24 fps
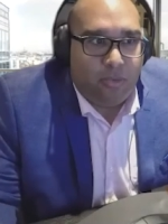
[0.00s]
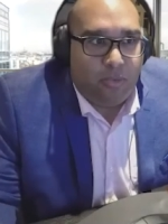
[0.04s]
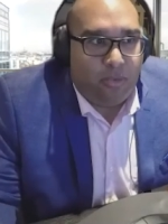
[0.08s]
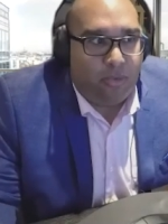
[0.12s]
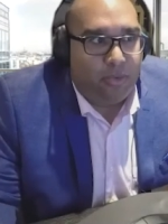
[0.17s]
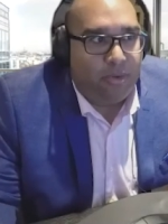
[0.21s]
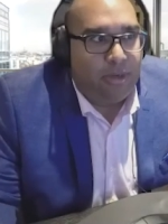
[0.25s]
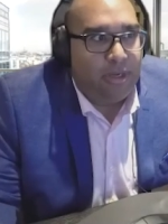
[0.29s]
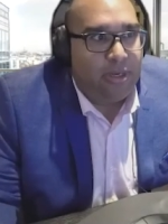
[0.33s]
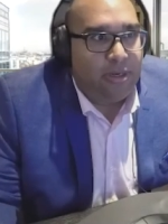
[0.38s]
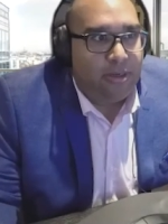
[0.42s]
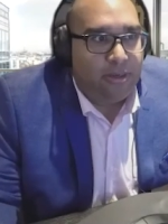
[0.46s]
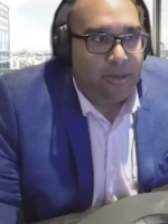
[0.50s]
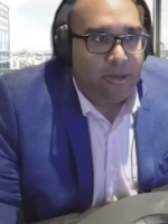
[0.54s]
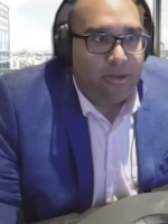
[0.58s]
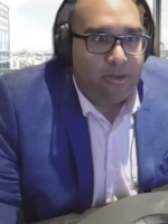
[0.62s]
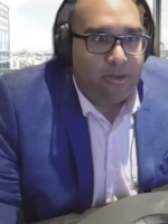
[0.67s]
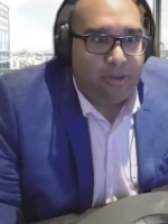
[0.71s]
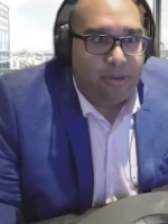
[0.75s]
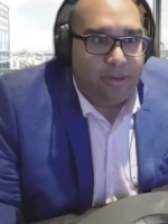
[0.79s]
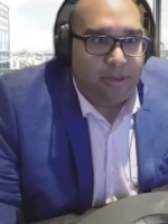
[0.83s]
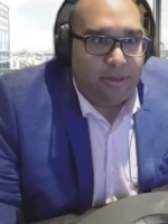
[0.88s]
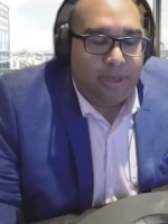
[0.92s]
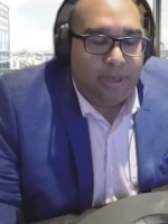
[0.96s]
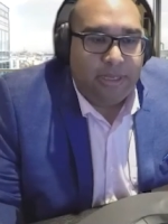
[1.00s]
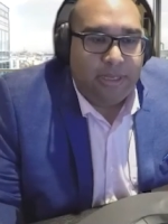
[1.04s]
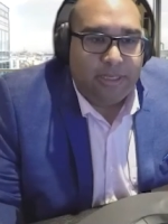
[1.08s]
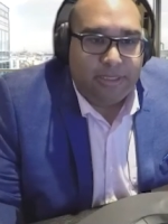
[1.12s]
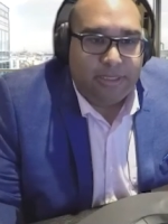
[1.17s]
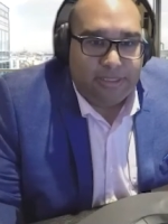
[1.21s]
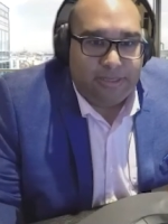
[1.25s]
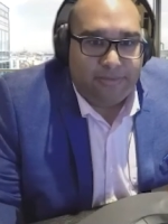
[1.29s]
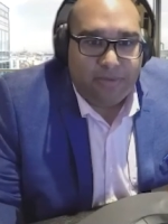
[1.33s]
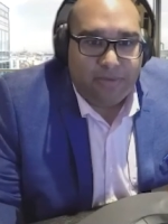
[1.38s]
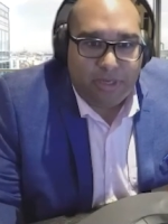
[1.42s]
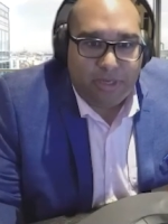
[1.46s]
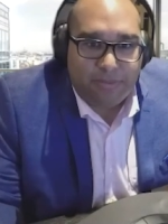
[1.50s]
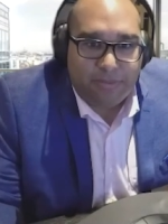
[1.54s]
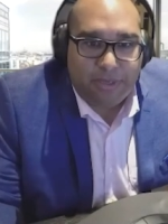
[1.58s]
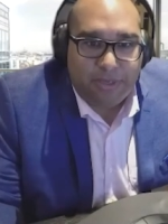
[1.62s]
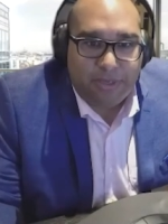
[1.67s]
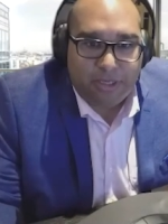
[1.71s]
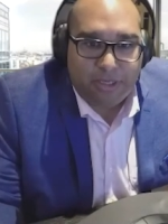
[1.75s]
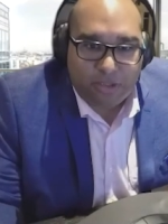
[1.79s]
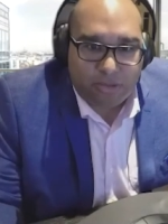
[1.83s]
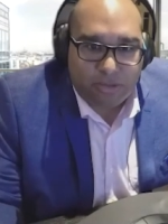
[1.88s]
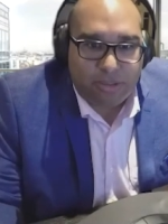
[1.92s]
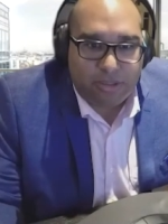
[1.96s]
we're at a good 70
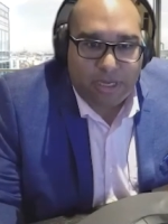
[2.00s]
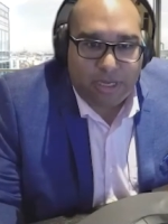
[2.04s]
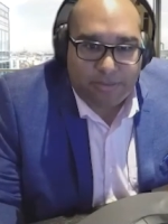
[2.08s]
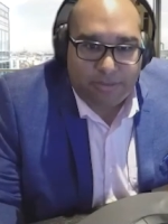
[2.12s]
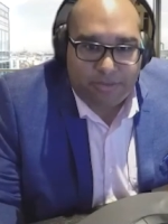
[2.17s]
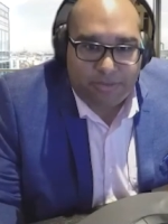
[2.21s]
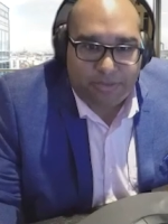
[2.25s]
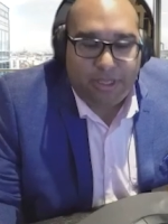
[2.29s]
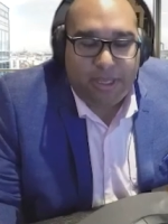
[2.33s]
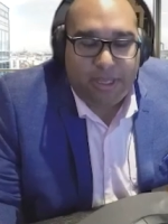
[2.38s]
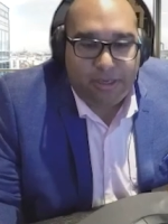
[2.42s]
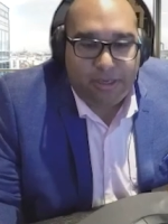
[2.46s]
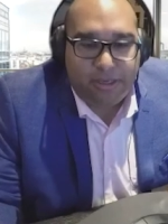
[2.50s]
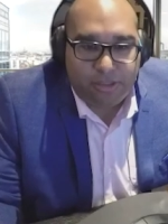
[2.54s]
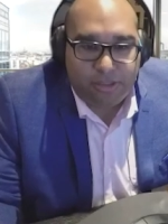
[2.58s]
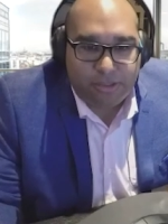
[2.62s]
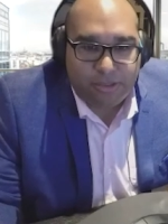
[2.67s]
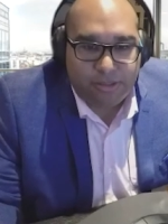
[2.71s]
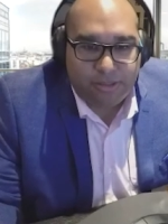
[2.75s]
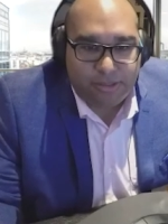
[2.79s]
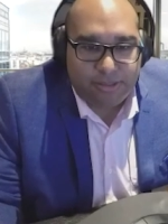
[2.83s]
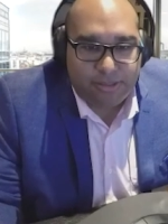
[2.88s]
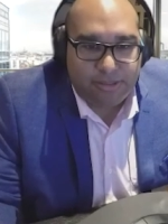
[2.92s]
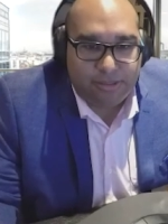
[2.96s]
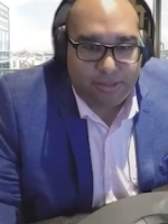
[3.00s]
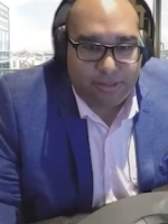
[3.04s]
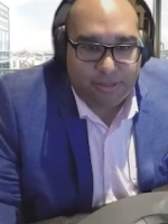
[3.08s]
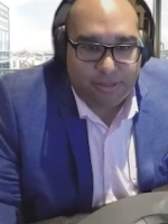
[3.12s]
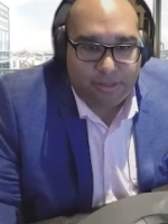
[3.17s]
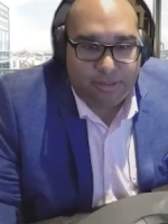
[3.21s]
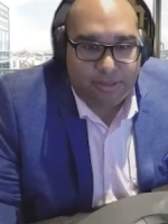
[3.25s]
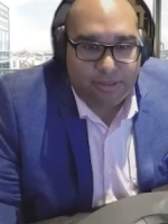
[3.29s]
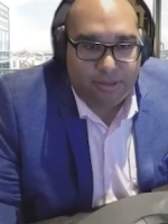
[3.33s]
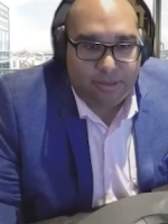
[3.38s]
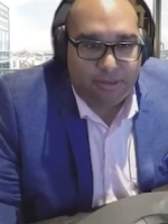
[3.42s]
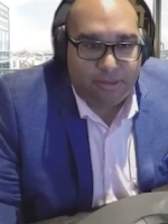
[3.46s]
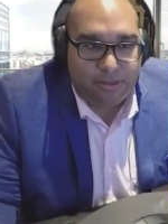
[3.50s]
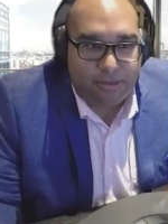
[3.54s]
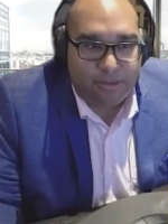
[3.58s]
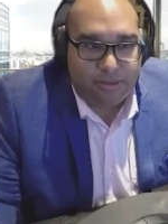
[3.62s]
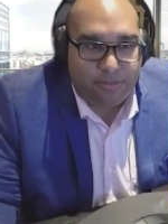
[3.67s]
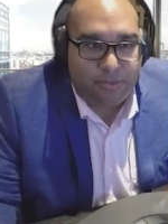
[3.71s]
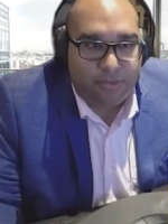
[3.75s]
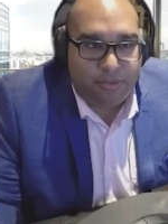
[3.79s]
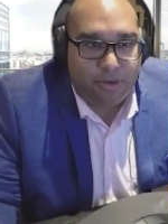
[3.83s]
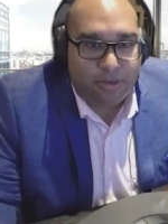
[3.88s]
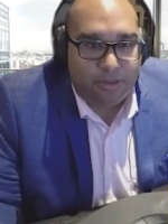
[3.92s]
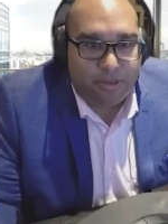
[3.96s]
major applications uh, on the
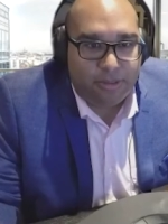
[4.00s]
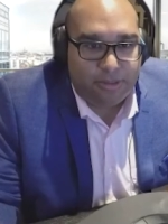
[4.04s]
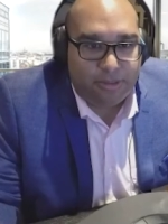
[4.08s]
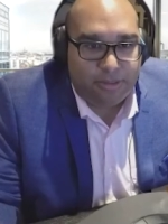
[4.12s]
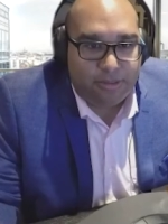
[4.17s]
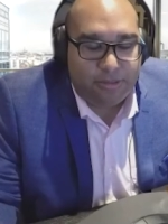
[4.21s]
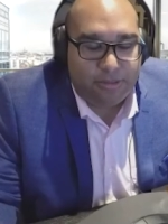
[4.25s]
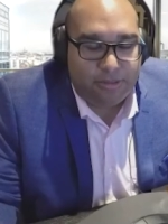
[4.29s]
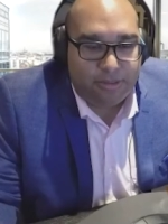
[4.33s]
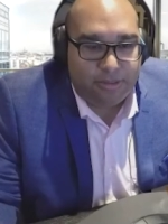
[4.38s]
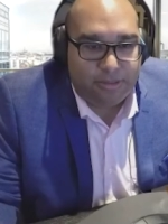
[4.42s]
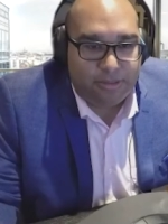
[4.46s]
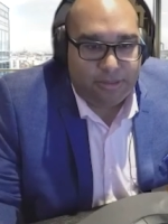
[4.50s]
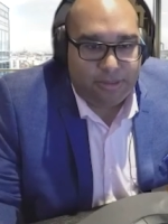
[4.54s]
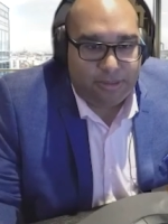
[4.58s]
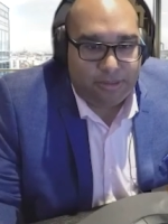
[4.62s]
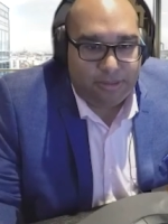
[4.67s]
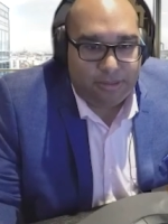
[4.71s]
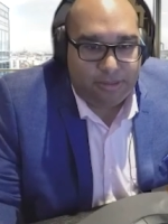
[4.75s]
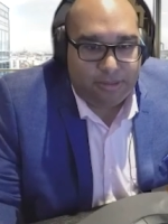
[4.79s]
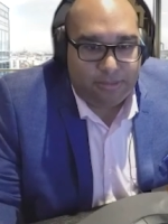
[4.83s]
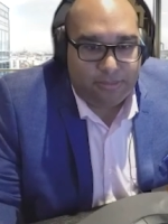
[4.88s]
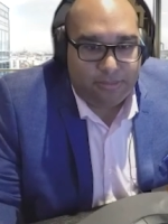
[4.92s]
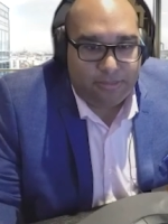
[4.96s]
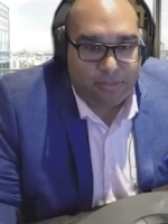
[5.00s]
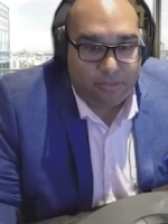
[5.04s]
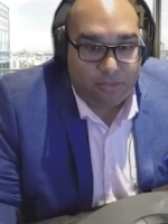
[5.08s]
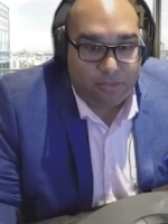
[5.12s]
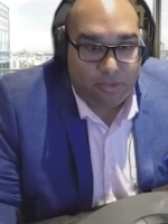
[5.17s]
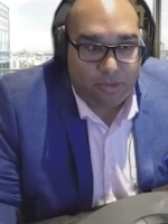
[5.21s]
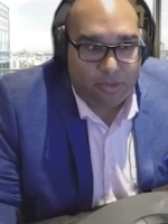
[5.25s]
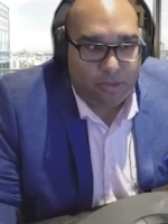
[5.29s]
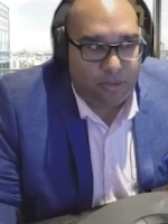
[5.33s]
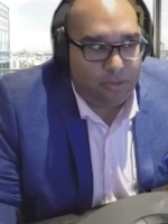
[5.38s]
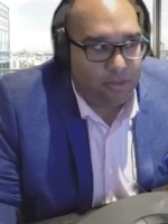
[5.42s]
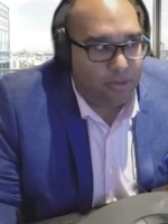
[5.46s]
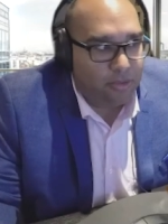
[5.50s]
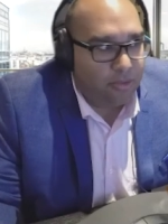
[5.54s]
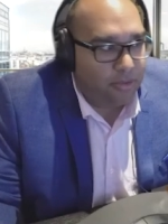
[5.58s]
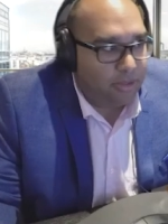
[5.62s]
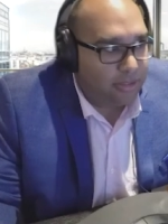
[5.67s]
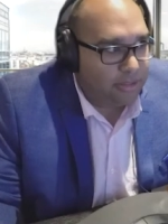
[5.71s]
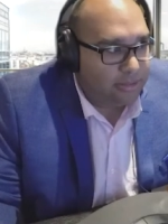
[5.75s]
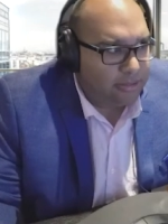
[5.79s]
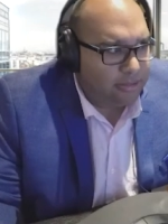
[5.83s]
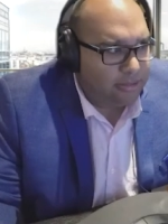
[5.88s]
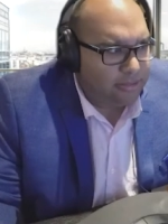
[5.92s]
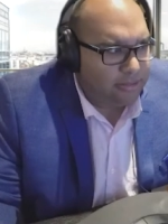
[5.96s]
product, uh, you know,
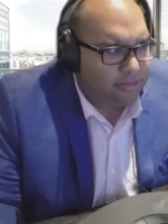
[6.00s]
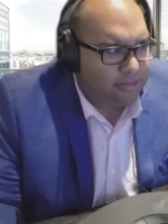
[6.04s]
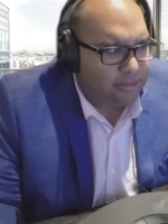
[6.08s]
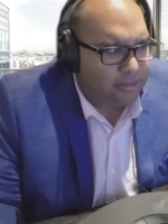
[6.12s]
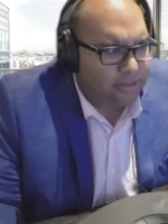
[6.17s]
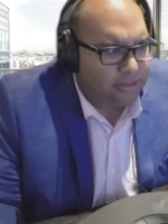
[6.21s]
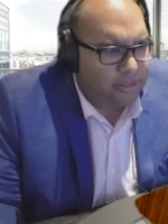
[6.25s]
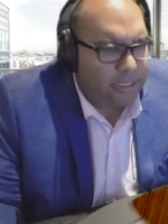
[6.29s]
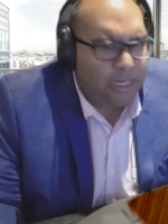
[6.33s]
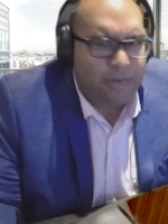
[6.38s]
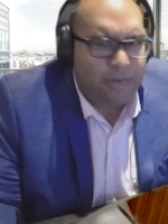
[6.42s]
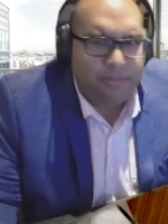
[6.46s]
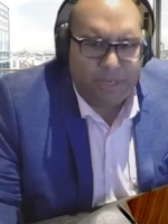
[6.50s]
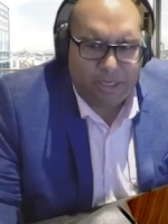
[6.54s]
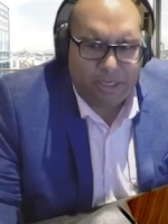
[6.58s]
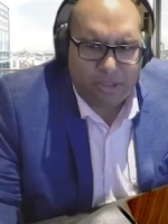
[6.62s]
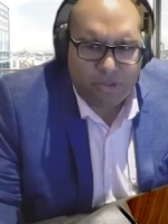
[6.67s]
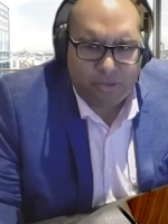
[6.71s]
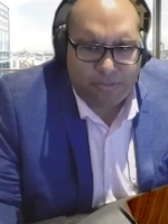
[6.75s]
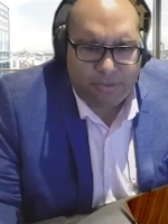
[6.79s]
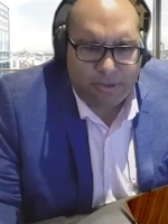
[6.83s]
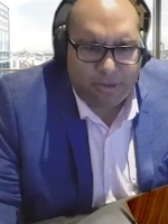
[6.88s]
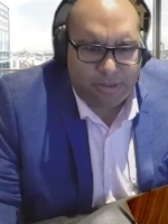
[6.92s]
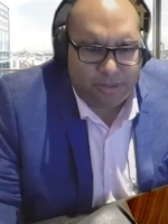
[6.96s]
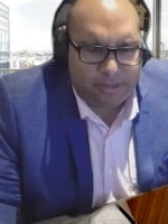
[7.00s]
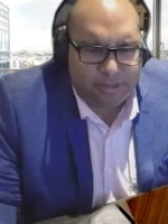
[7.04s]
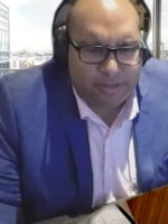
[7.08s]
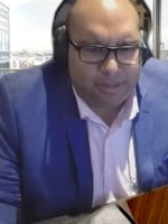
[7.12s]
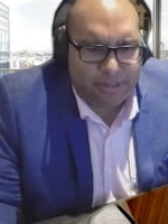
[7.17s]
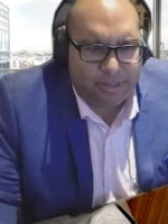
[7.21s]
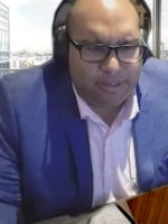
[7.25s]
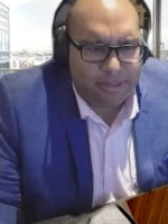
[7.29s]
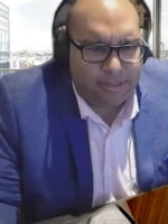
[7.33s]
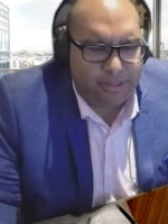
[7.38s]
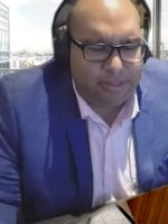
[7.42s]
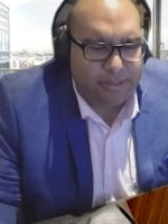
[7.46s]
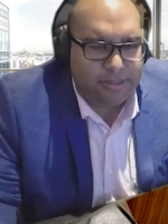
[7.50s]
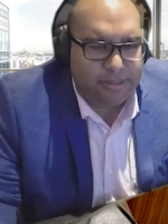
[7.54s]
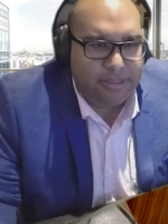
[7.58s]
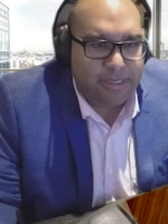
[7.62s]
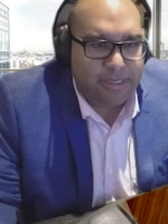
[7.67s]
across 10 major product lines.